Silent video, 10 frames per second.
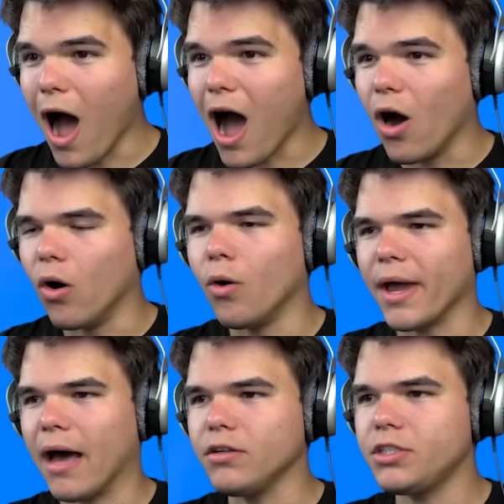Whoa! Wait,
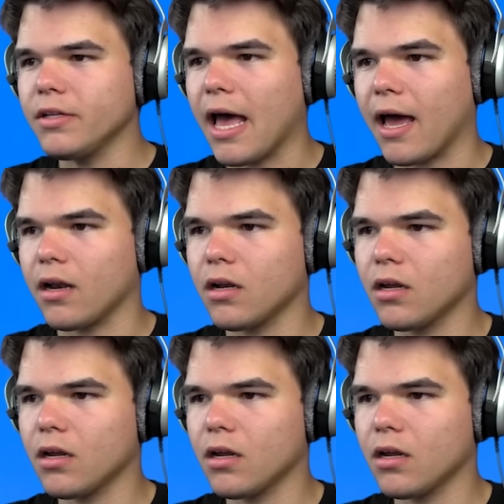how did you do that?